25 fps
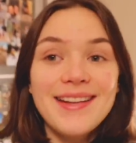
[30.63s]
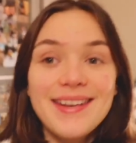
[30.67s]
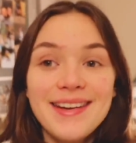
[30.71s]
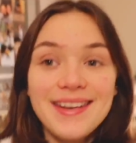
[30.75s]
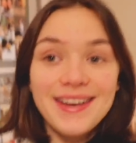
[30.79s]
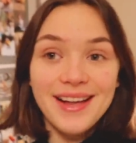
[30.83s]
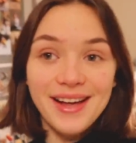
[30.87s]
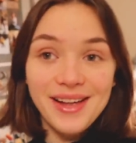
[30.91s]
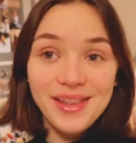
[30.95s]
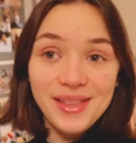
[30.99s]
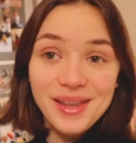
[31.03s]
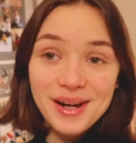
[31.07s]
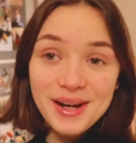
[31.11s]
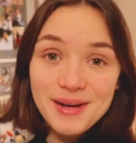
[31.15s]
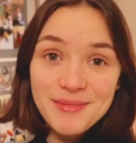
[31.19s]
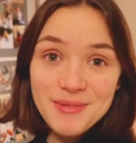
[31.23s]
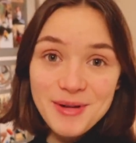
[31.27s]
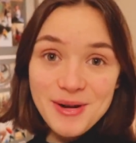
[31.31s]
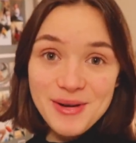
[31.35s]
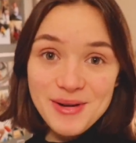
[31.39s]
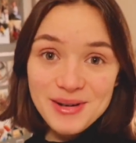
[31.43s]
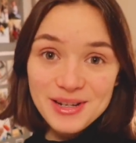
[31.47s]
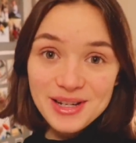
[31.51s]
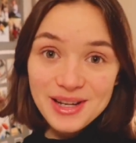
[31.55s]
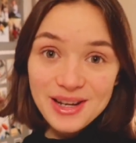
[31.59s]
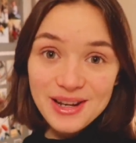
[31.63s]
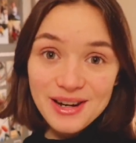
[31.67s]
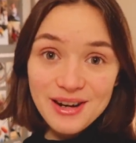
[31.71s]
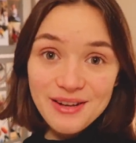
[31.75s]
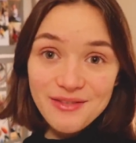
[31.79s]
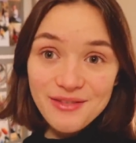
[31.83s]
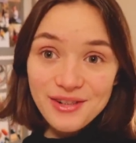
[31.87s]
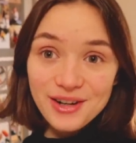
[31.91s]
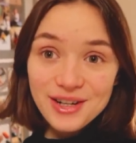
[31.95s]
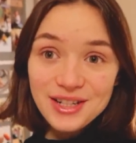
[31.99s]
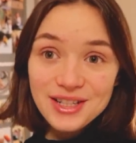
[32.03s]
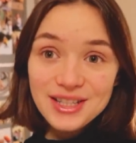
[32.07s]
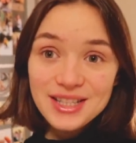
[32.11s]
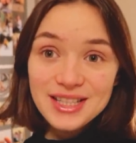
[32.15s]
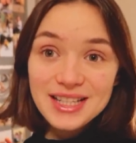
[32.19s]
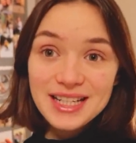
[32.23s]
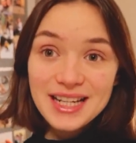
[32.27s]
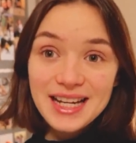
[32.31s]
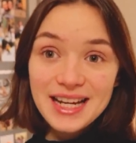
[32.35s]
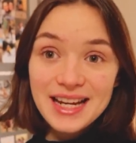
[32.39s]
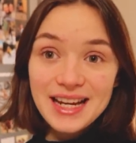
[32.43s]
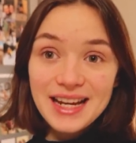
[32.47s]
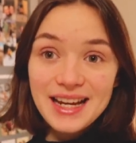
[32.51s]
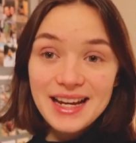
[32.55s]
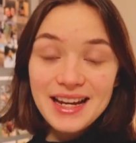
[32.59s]
now that I'm going to
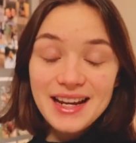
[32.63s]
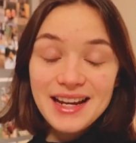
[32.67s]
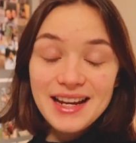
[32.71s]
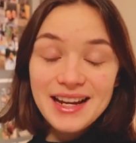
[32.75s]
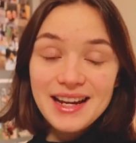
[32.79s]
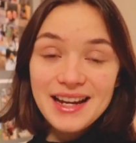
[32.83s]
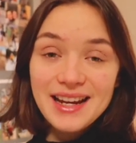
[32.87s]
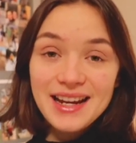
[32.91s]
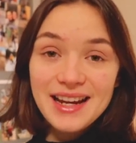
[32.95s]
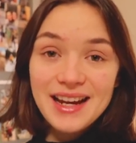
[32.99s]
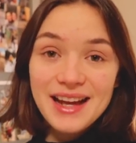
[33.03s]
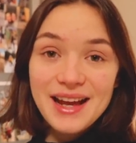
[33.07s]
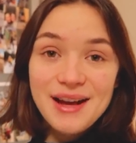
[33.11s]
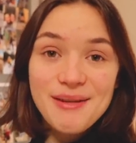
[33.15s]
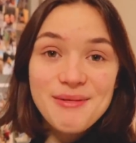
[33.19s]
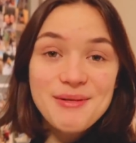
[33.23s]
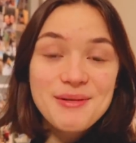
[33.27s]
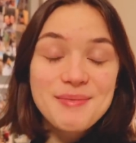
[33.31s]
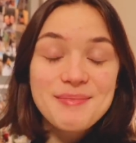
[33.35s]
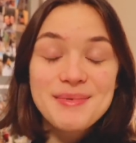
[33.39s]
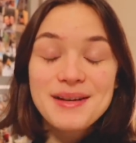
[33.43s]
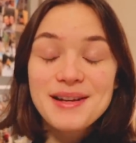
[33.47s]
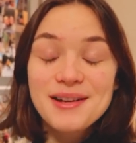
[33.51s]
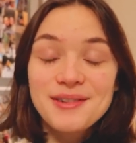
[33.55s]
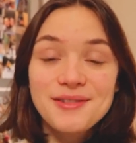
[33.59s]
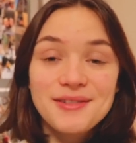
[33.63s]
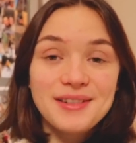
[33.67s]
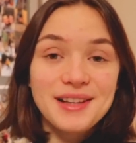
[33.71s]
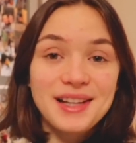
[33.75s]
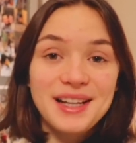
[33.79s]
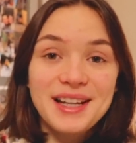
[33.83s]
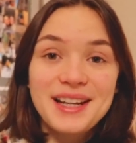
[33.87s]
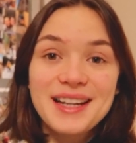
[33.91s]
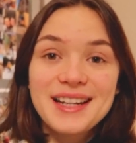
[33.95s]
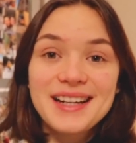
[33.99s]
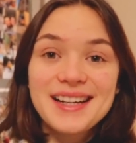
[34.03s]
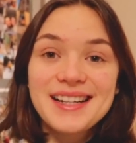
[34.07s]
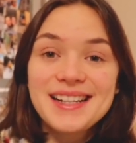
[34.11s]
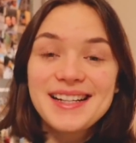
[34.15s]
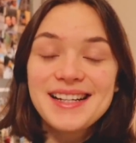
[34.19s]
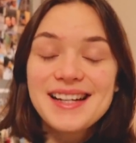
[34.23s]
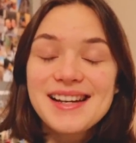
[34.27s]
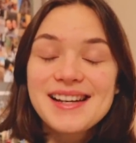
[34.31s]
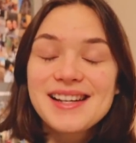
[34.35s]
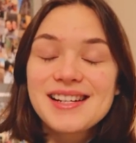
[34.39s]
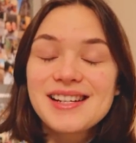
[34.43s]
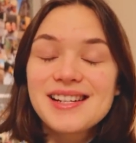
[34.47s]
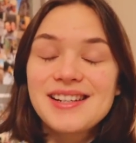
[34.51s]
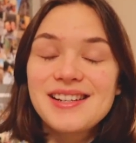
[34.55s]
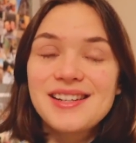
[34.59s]
university, it would be a really good
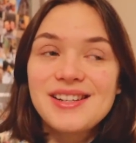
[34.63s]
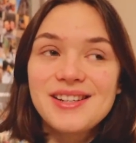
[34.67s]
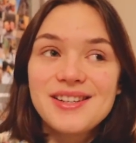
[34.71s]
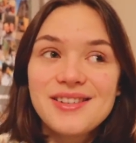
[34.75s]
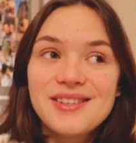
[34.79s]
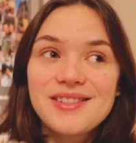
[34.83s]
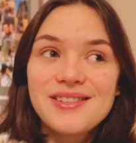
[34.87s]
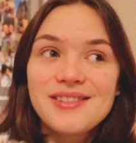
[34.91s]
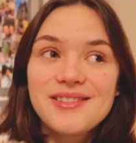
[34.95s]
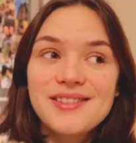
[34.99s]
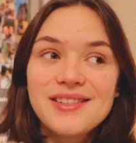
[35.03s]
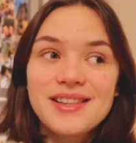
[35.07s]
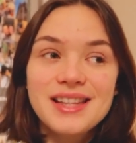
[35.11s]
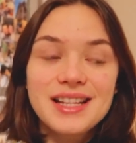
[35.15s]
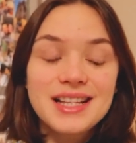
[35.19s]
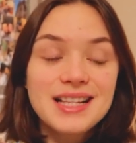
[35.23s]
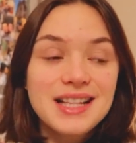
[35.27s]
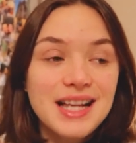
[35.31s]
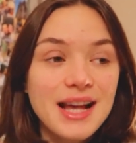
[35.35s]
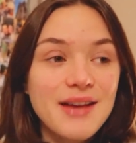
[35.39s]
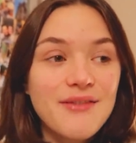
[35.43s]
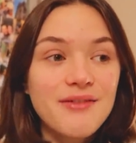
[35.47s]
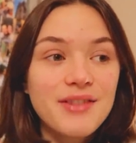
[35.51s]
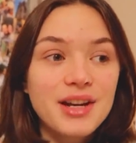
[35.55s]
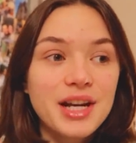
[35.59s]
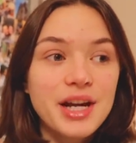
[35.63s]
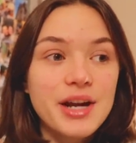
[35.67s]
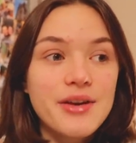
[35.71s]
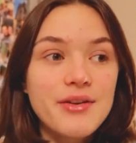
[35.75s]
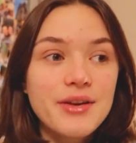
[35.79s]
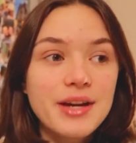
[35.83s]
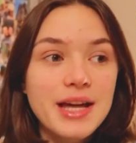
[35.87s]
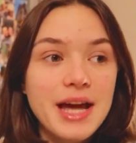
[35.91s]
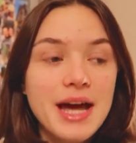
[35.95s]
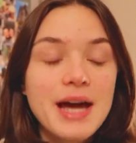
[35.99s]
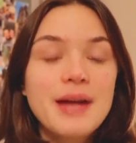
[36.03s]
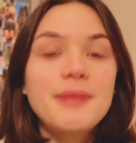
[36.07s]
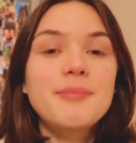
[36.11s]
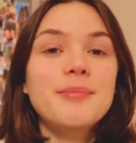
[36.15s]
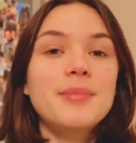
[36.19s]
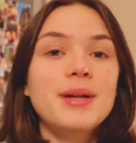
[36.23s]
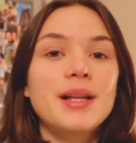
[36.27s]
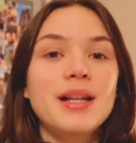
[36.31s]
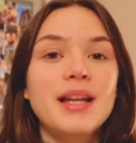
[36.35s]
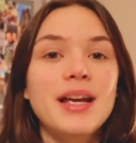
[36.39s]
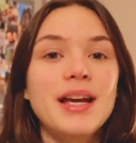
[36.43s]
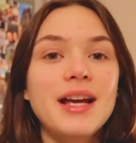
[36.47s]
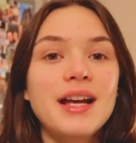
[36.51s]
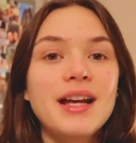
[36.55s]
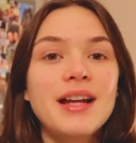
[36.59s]
idea to do the same video again,
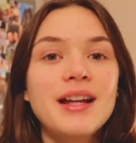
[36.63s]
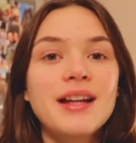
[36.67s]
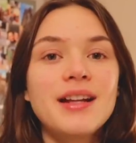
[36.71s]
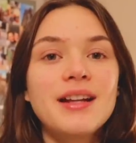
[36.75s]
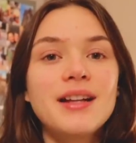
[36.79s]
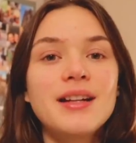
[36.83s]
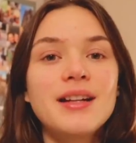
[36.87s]
but like